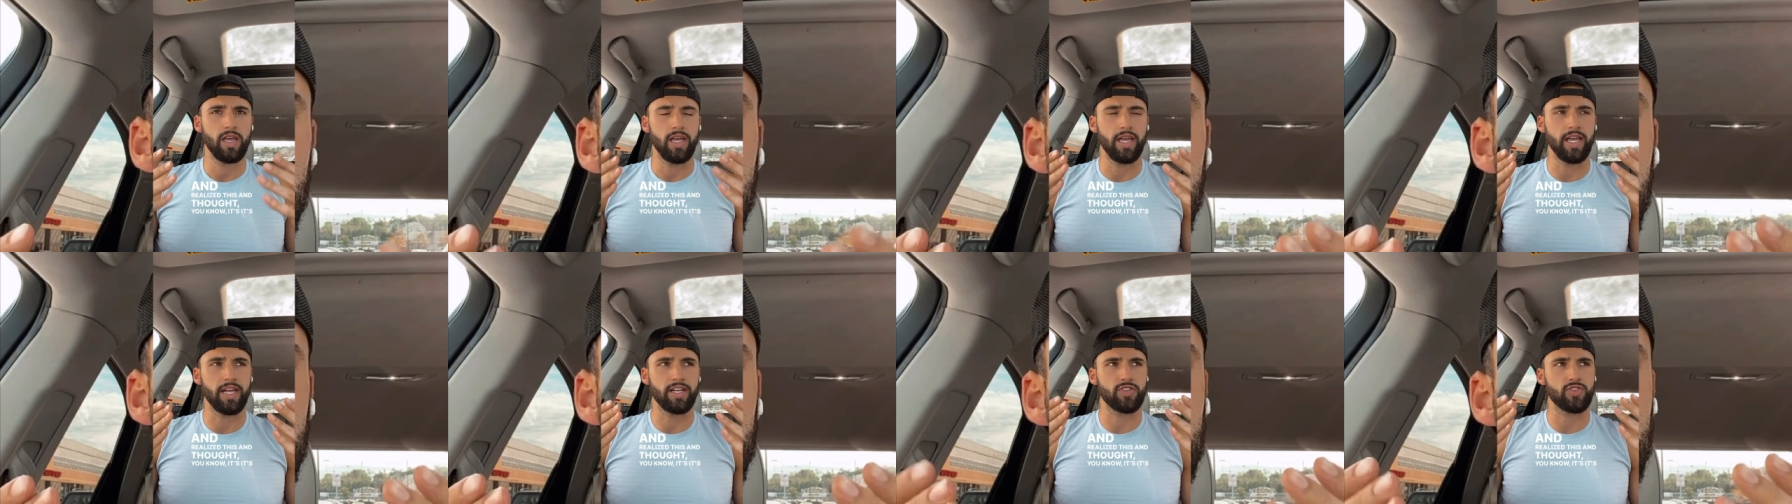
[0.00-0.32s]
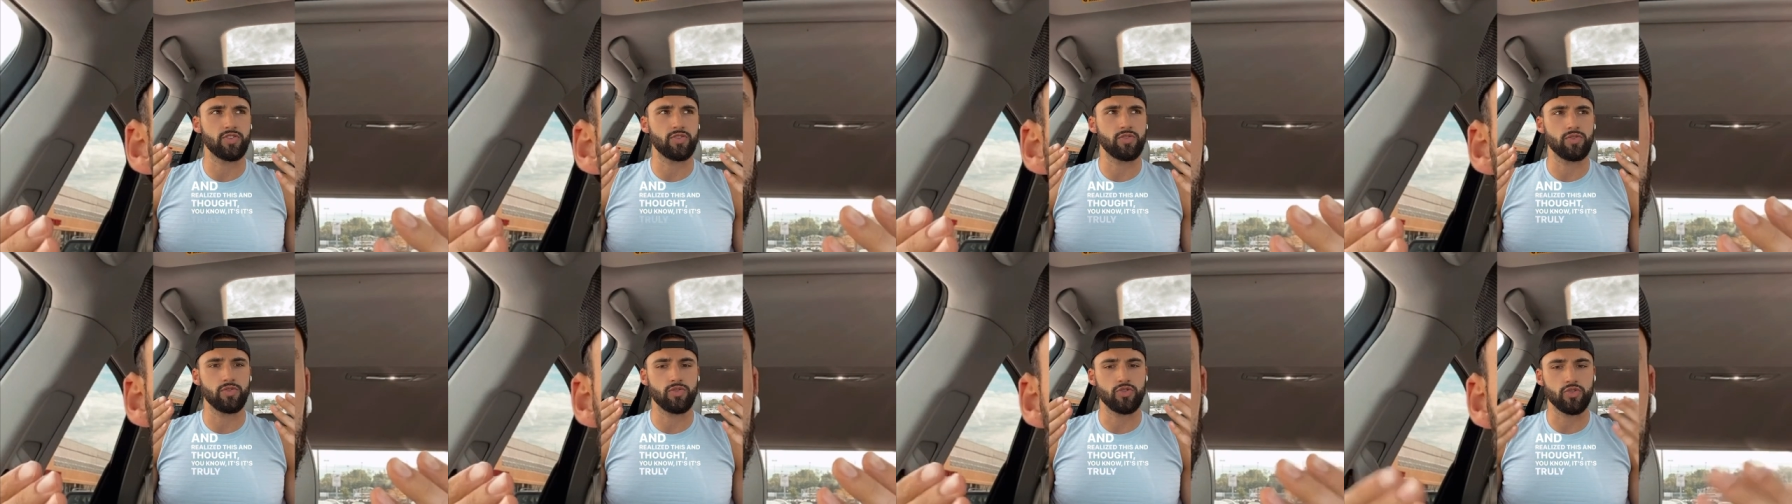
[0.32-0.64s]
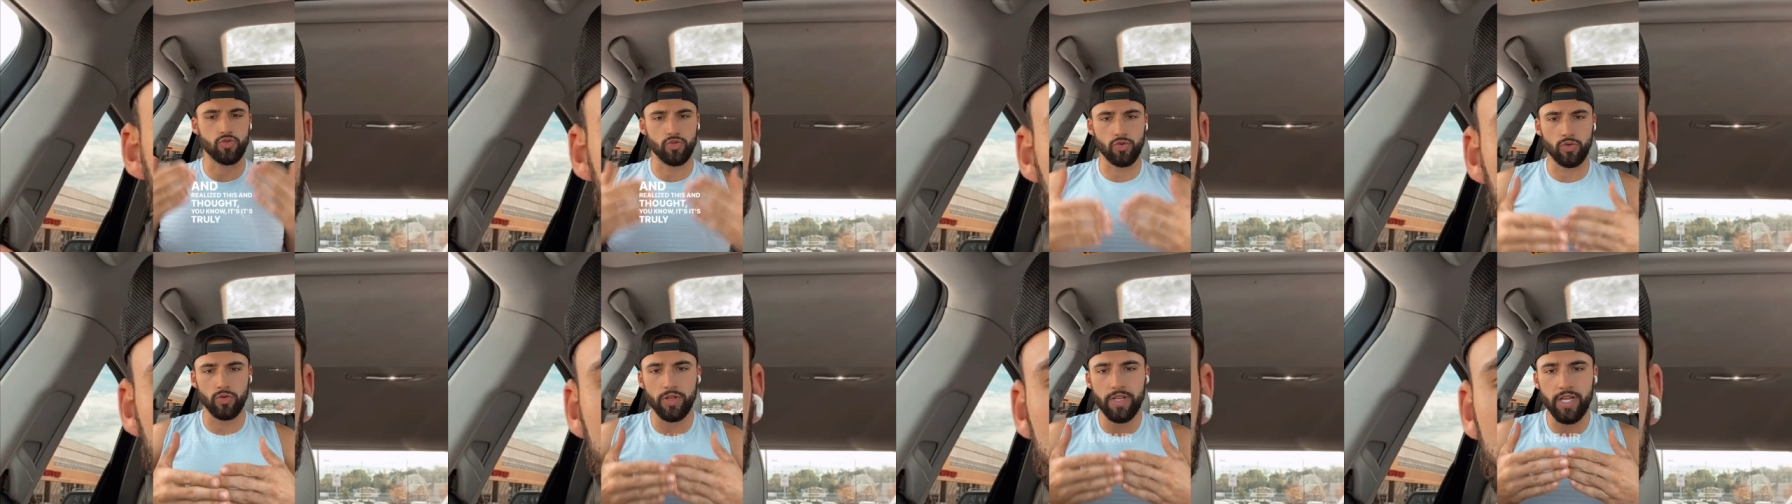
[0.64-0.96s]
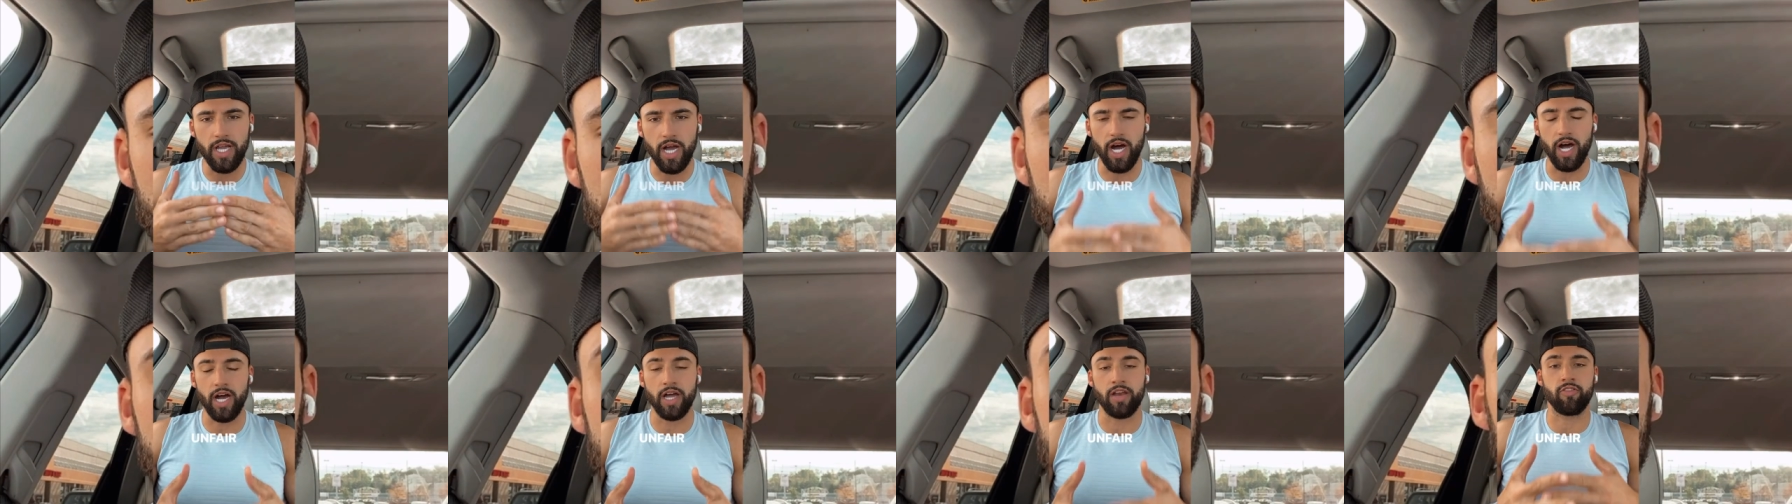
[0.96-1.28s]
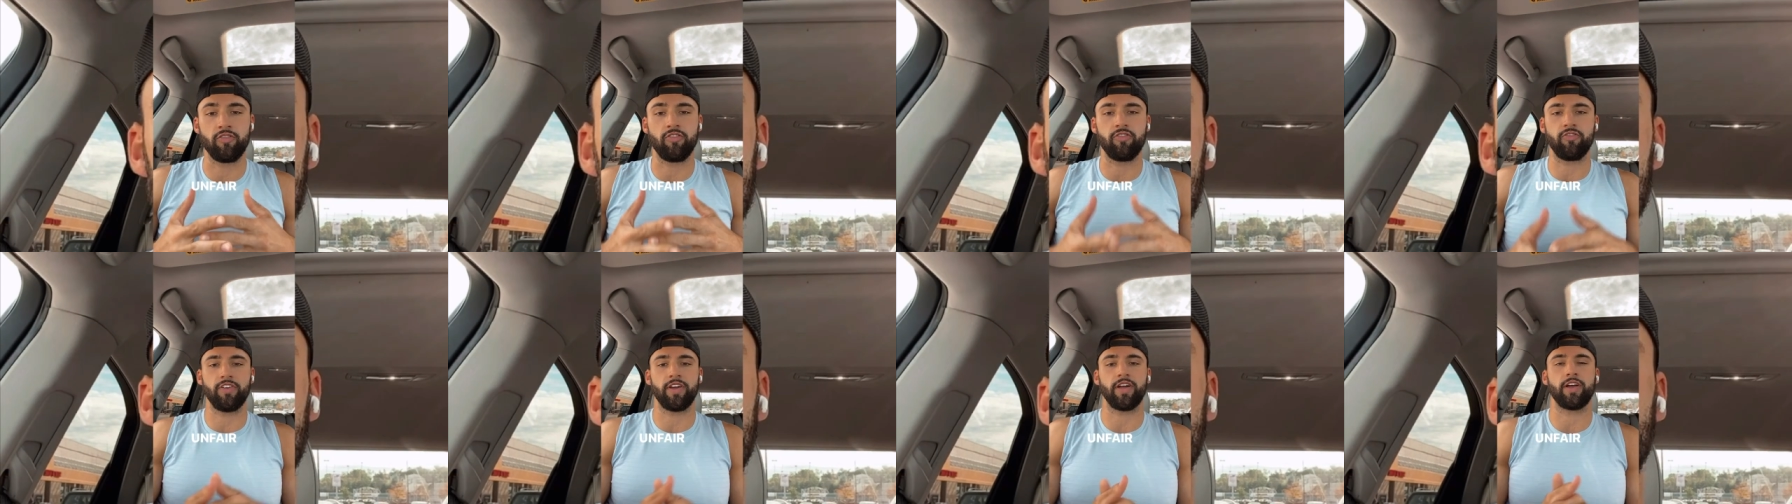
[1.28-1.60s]
it's truly
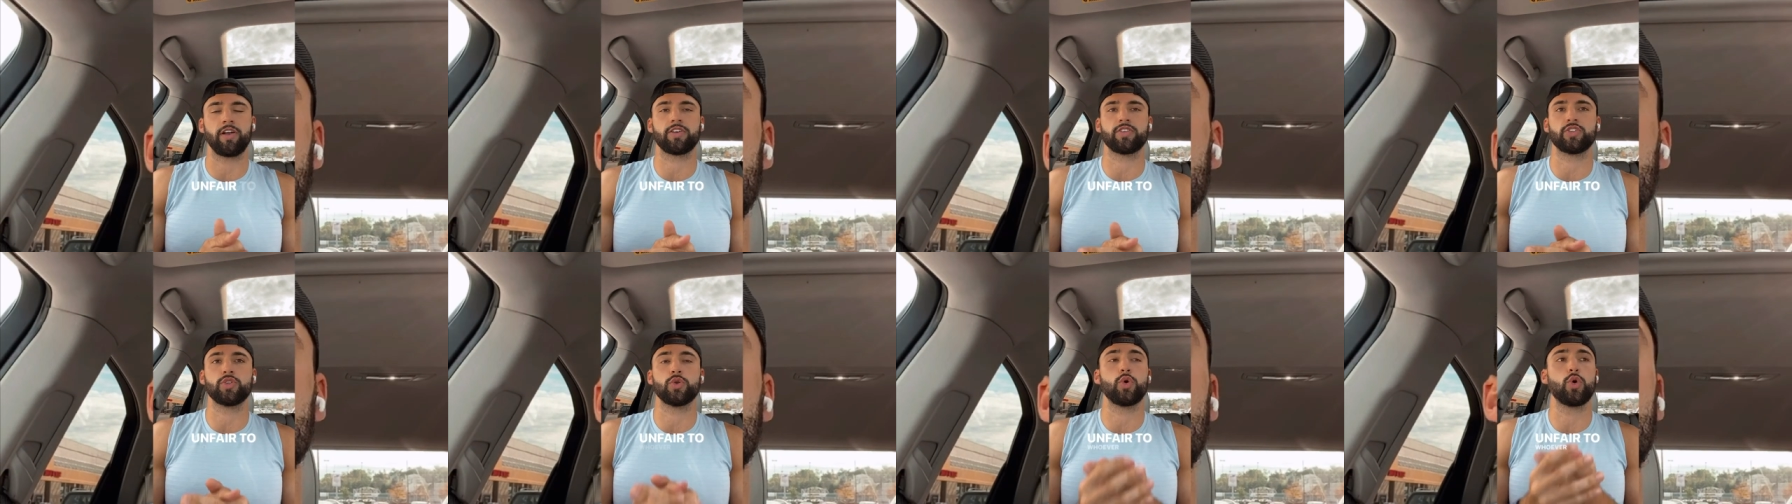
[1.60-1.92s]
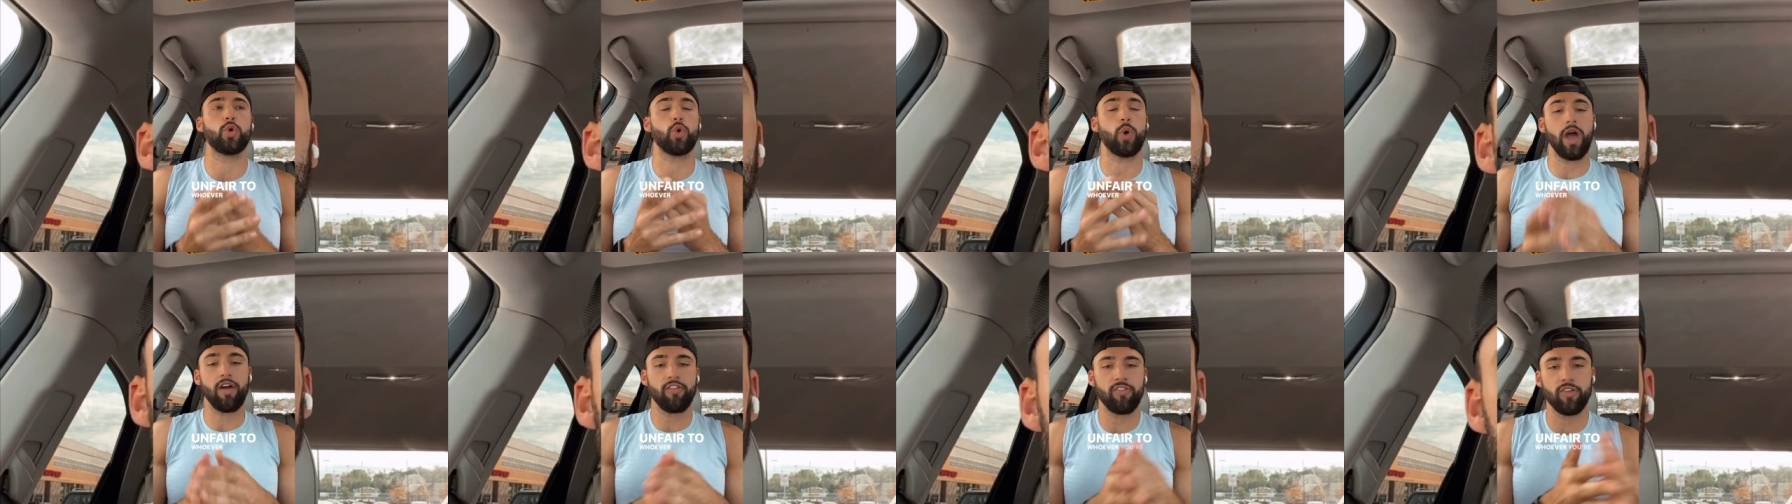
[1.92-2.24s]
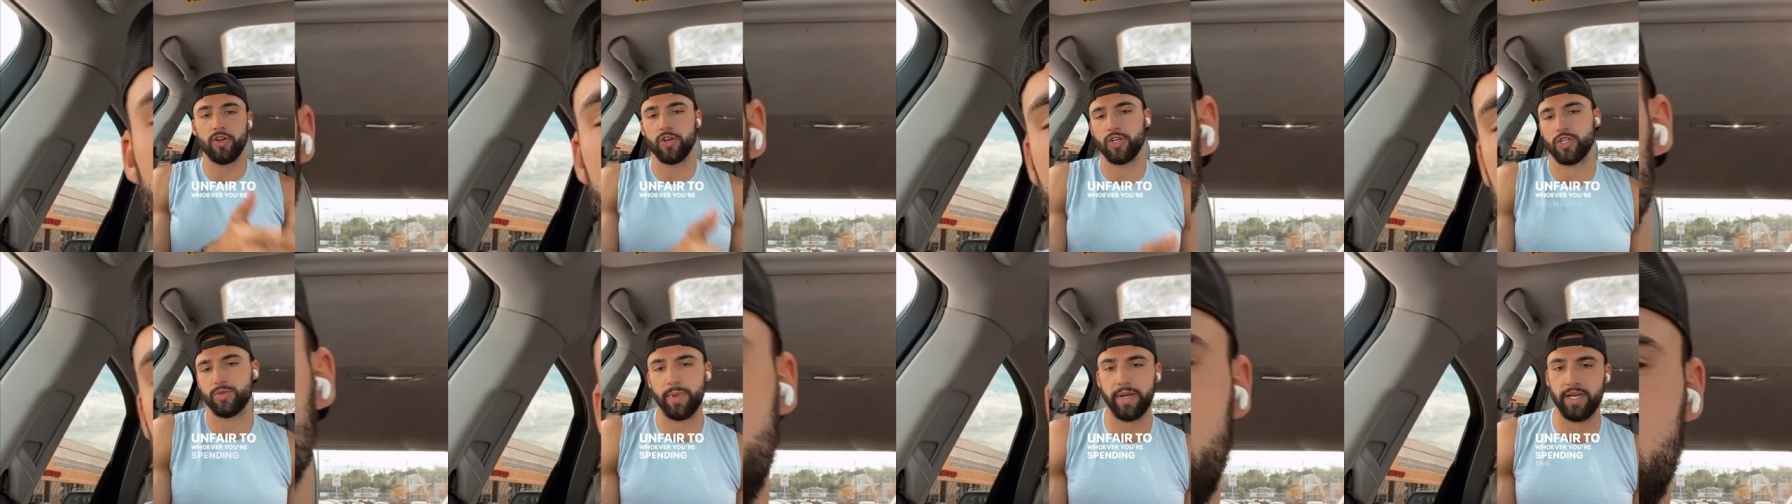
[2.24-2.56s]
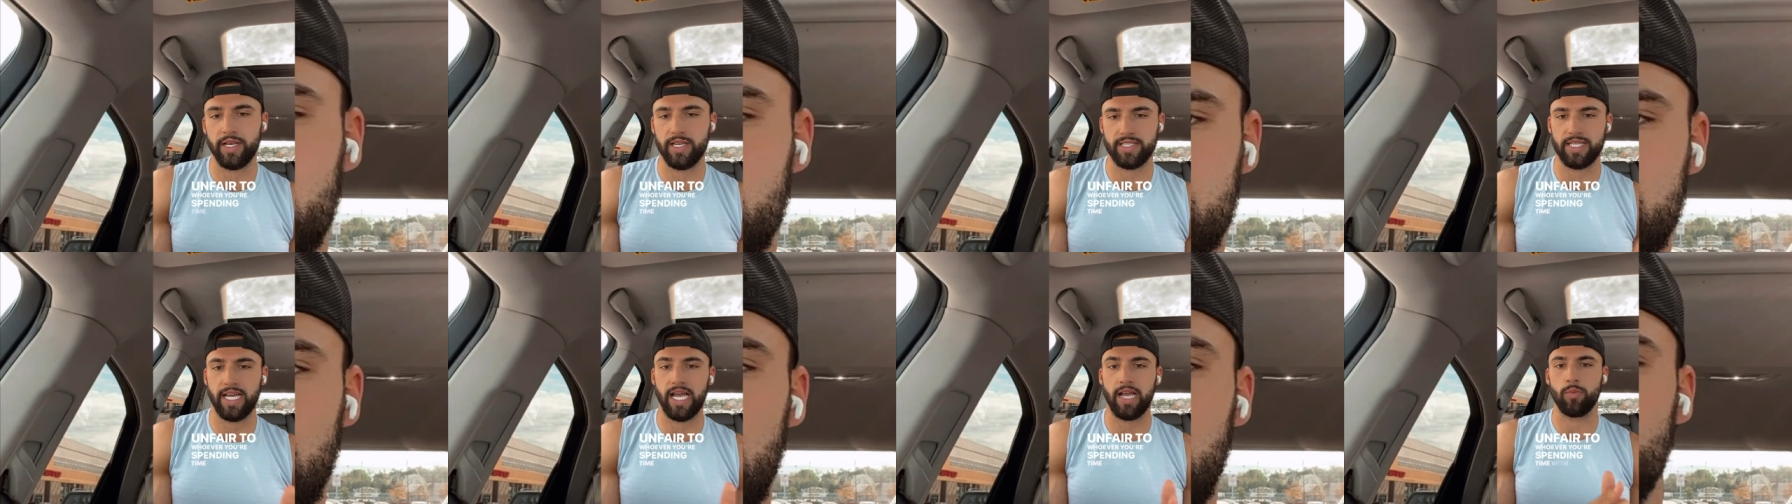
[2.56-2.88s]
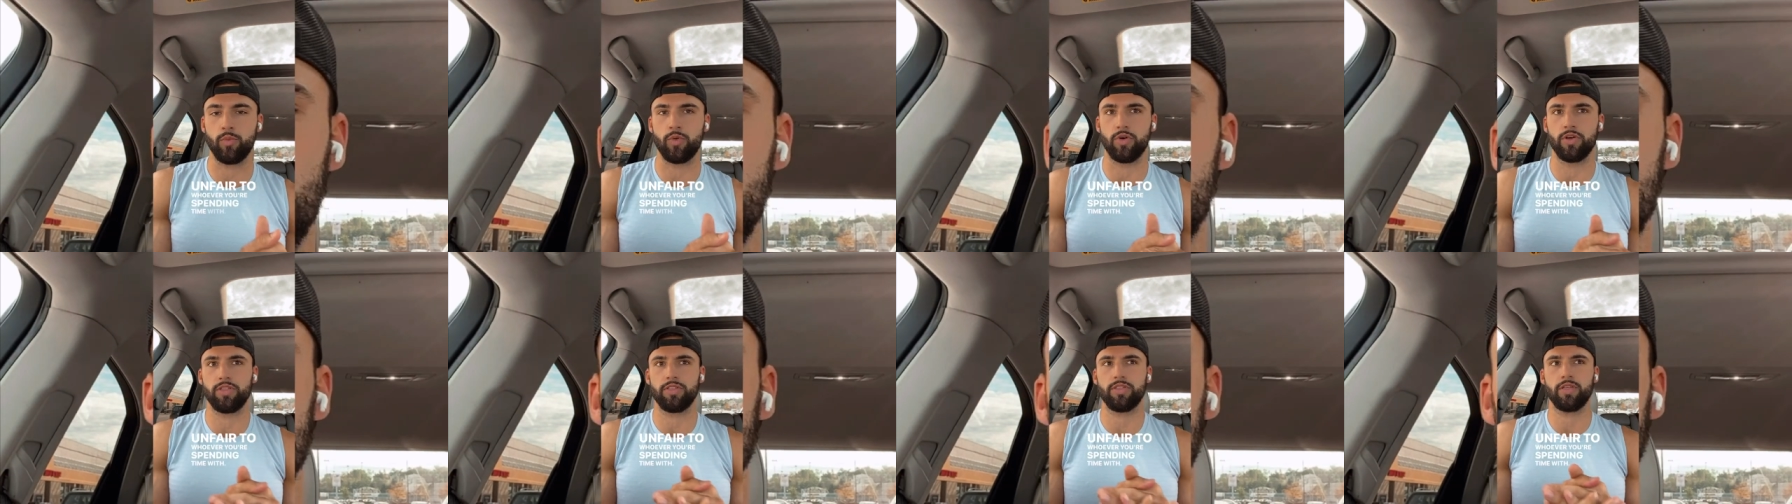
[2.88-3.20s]
unfair to whoever you're spending
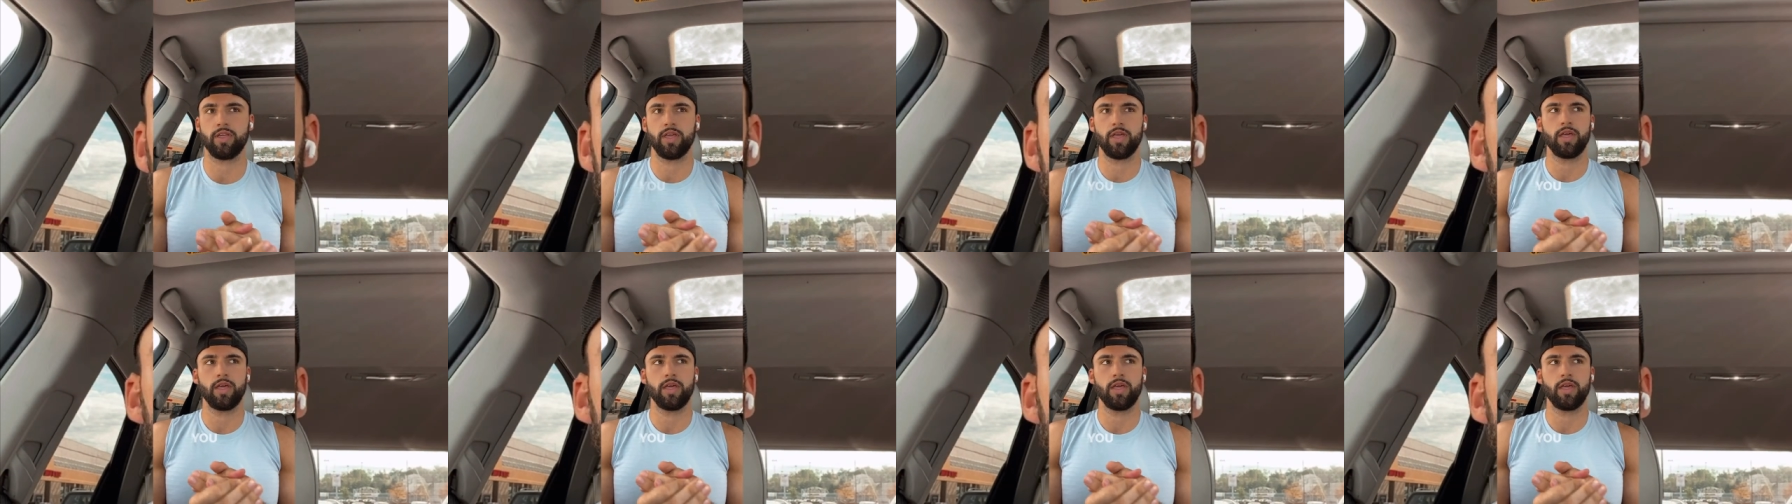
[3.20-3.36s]
time with.